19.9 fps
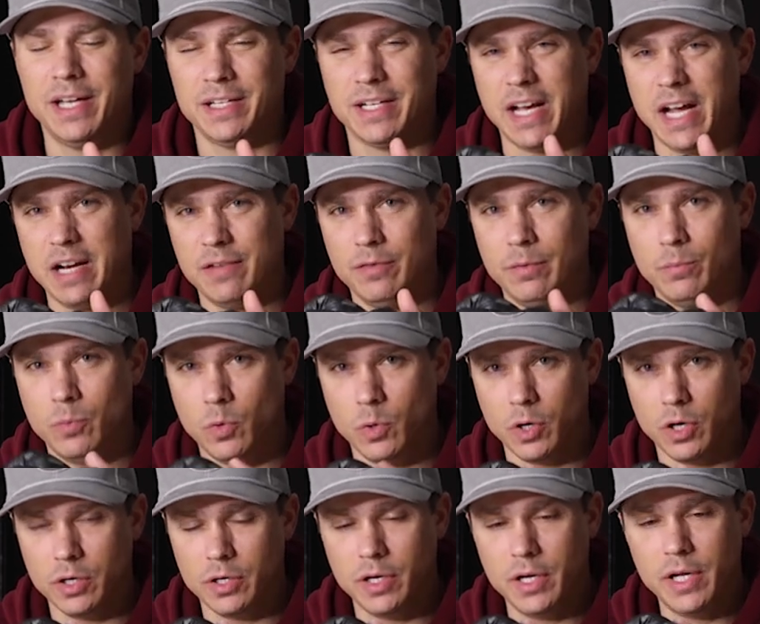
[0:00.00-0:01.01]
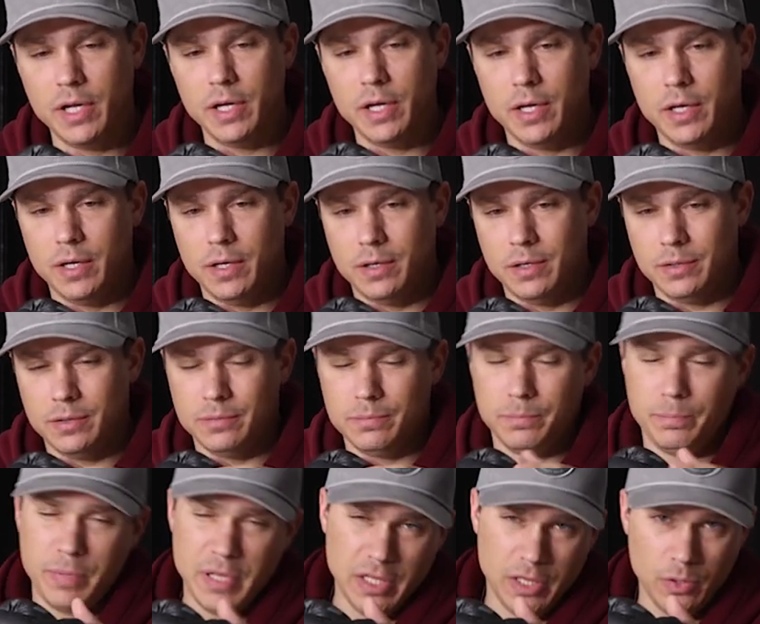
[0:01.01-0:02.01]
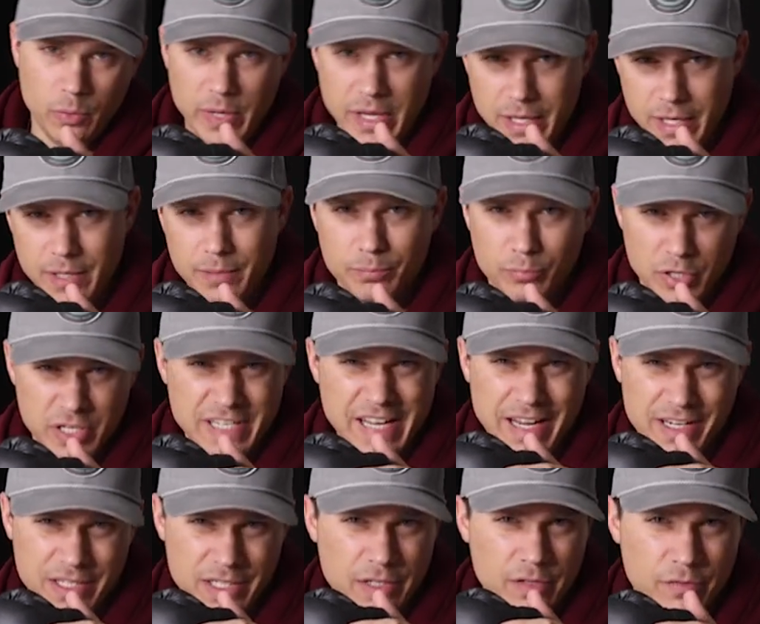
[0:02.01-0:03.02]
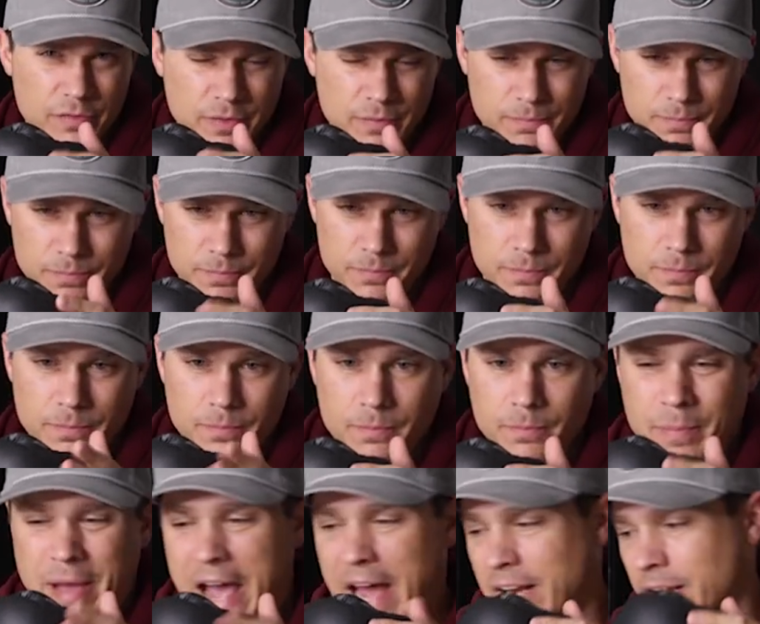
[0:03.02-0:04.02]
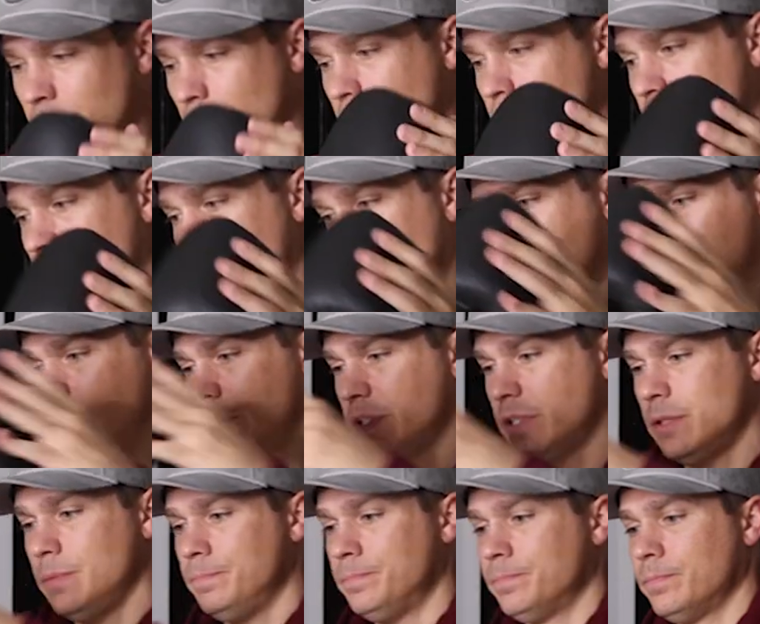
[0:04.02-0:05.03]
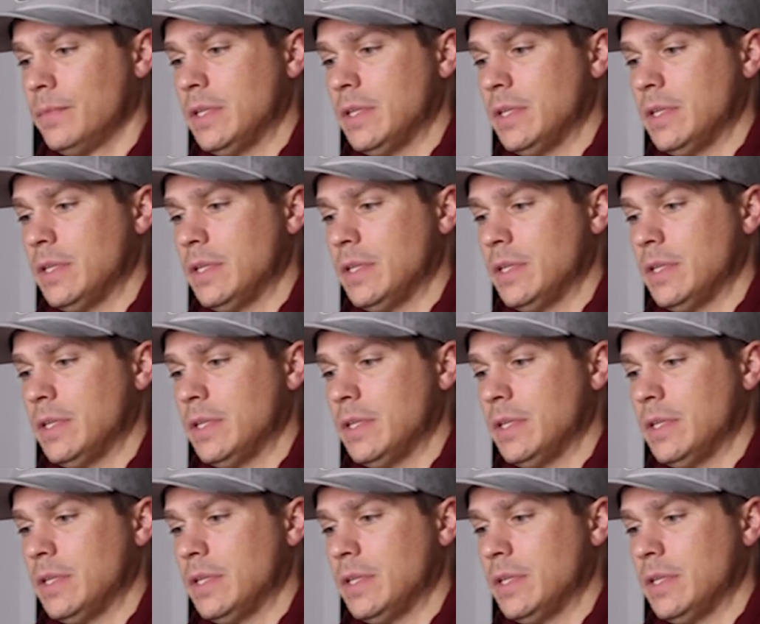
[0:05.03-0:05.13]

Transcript: and kind of a more pillowy protective padding over the knuckles.